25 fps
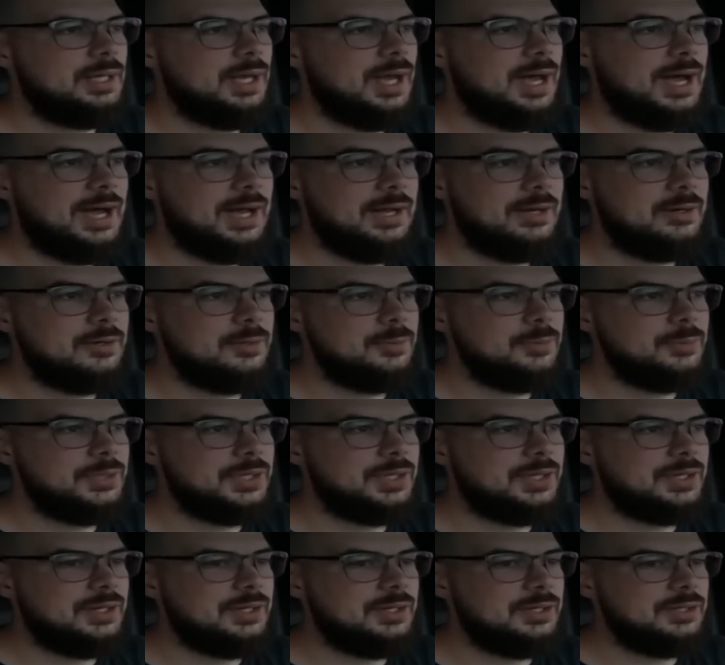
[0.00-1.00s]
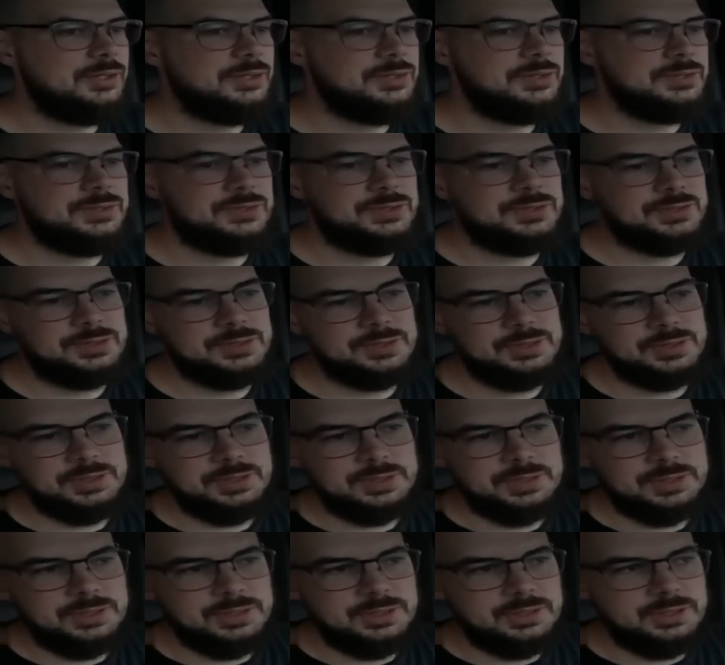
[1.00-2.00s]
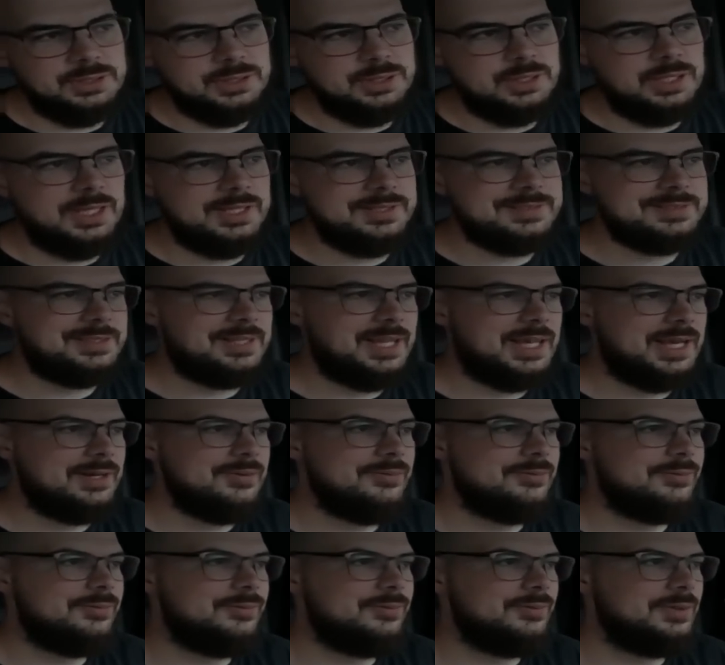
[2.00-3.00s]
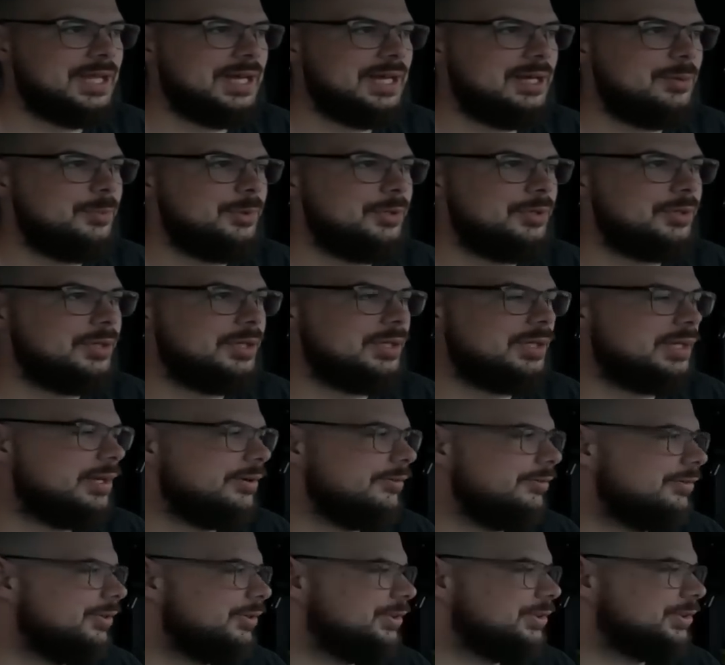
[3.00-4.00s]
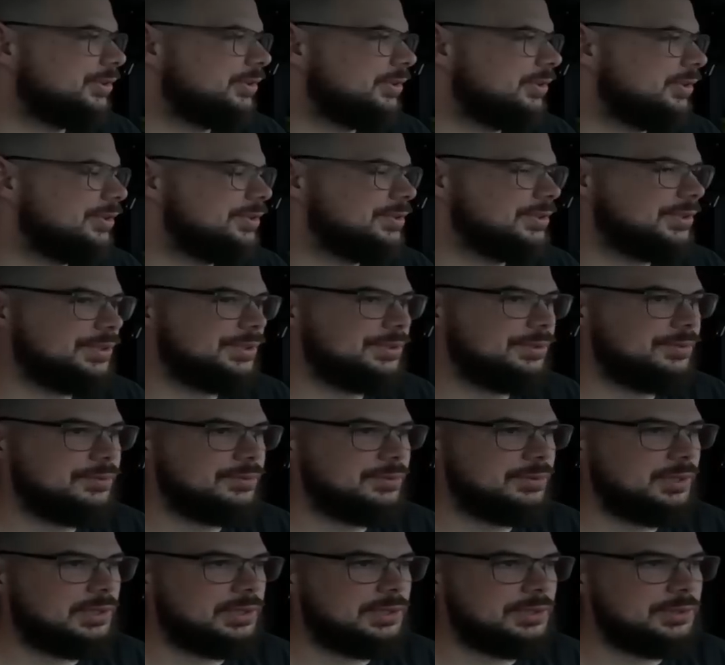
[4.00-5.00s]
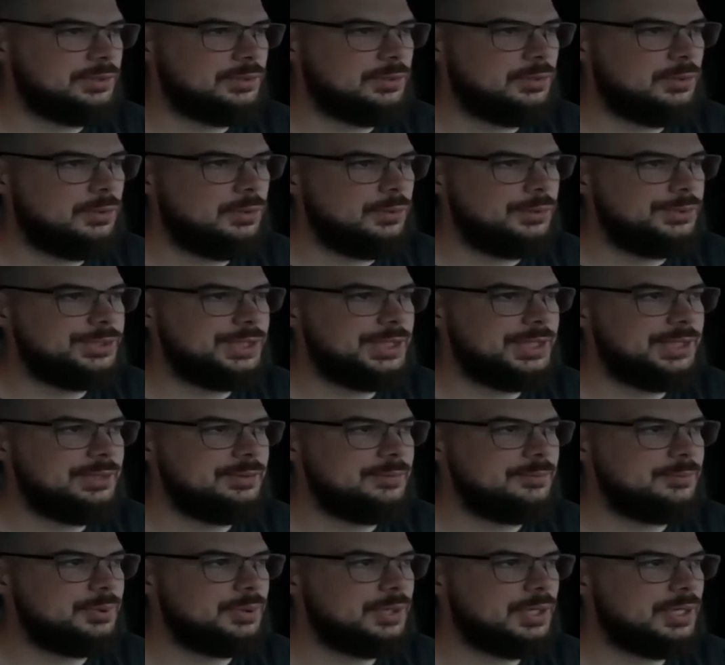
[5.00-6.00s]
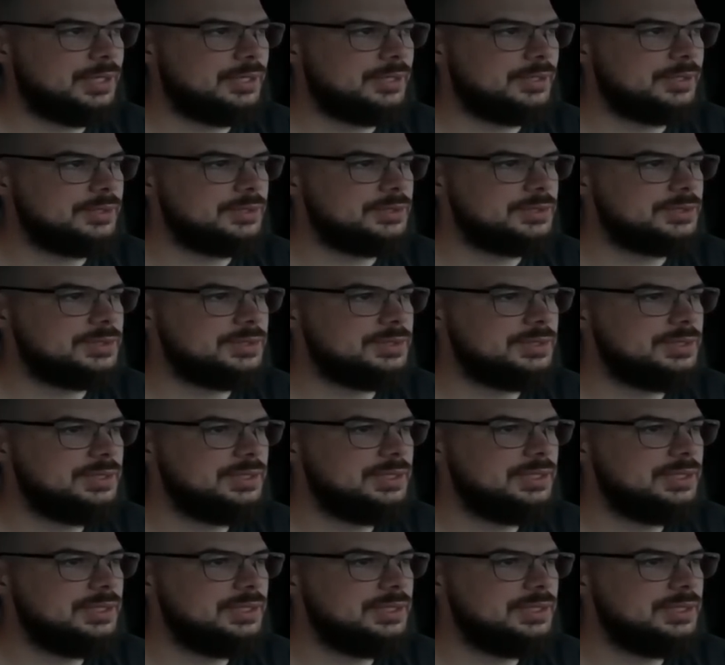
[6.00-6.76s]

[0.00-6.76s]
higher, because it's a lot of liability, a lot of insurance on cold chain products.